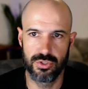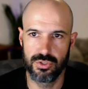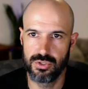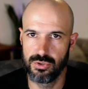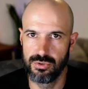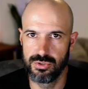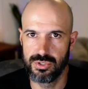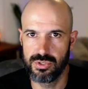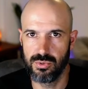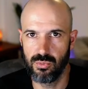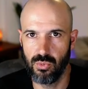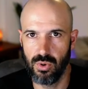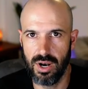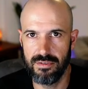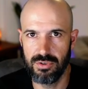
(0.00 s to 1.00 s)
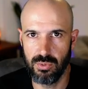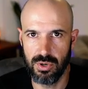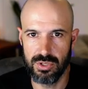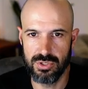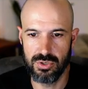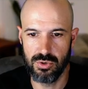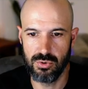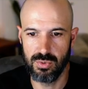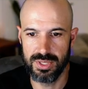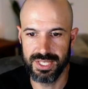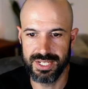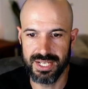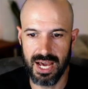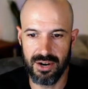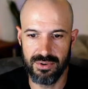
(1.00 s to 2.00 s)
choose whatever you want to do with the
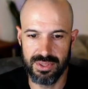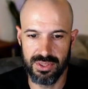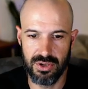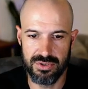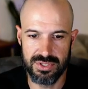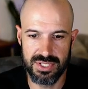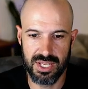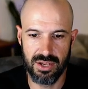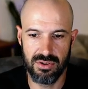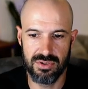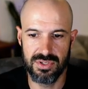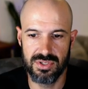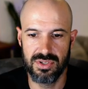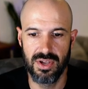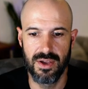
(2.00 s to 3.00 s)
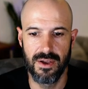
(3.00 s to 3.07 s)
data in those cells